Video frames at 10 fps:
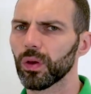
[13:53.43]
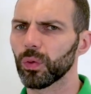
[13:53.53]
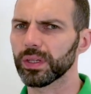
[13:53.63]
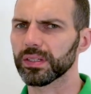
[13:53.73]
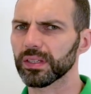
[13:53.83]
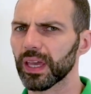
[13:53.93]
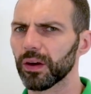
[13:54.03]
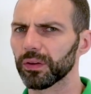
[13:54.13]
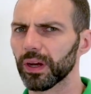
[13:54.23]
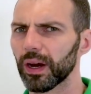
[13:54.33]
we
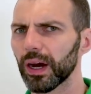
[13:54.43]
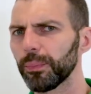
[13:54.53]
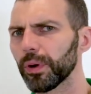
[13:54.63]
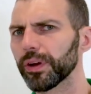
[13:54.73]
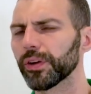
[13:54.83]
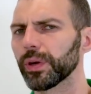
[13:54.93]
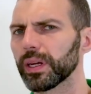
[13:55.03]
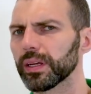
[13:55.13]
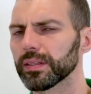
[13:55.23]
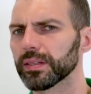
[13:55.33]
scaled up our
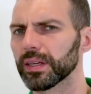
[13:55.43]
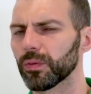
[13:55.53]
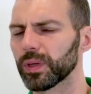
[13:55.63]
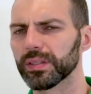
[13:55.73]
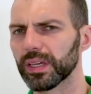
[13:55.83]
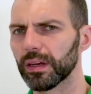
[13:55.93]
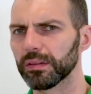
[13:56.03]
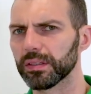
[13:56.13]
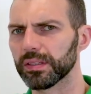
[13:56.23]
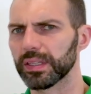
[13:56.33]
ingredients and we
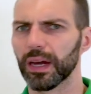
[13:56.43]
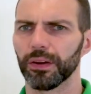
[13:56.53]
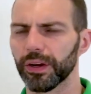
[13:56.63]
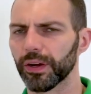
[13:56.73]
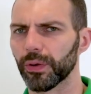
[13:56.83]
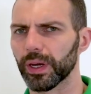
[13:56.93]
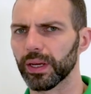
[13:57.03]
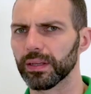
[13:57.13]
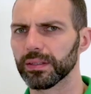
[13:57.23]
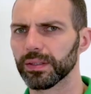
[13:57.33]
scaled down our
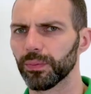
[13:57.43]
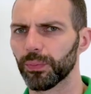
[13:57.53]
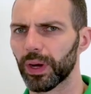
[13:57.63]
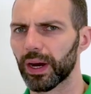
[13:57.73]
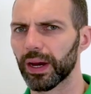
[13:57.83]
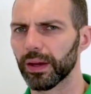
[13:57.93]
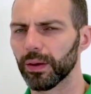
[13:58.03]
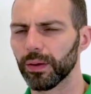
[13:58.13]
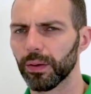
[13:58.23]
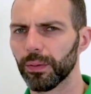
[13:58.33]
ingredients by
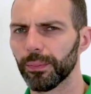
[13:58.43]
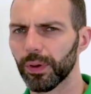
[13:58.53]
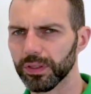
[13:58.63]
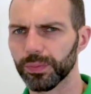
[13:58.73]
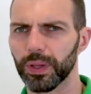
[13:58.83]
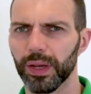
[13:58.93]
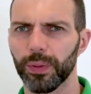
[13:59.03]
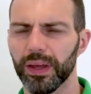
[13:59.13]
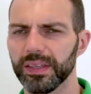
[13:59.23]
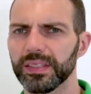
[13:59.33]
multiplying
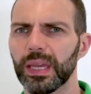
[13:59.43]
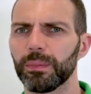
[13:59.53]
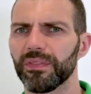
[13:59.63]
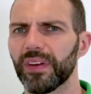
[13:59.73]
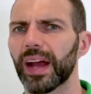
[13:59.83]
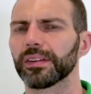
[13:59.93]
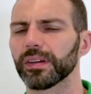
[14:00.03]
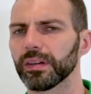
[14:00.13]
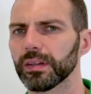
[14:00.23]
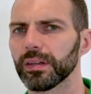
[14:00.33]
by the same
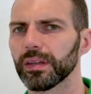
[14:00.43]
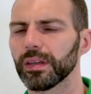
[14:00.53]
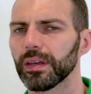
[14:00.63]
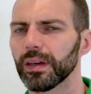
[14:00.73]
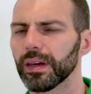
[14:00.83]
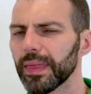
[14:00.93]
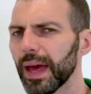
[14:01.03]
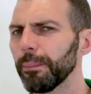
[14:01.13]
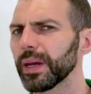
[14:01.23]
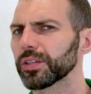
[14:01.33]
factor. And
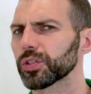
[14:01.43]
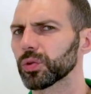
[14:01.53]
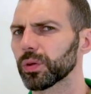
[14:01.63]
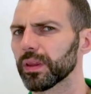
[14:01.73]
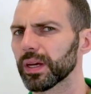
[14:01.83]
that made sure